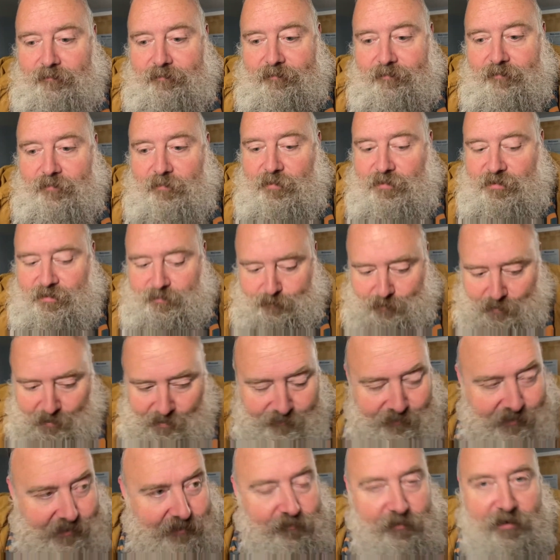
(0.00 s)
which is
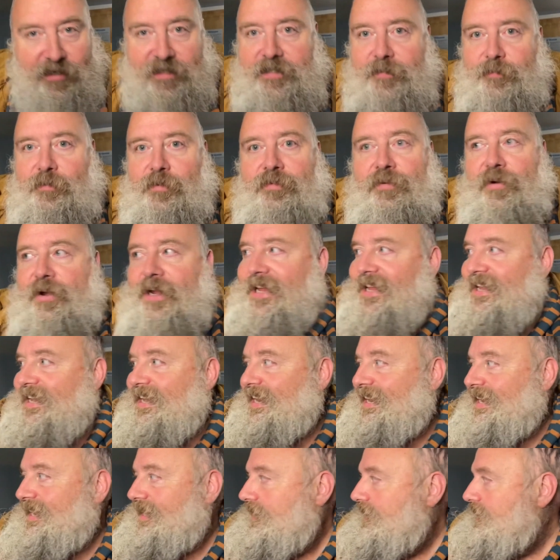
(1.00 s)
perfectly reasonable, very
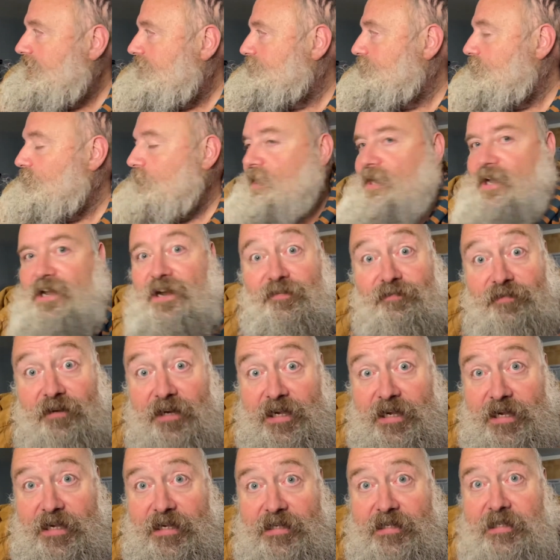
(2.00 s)
clean, very lovely,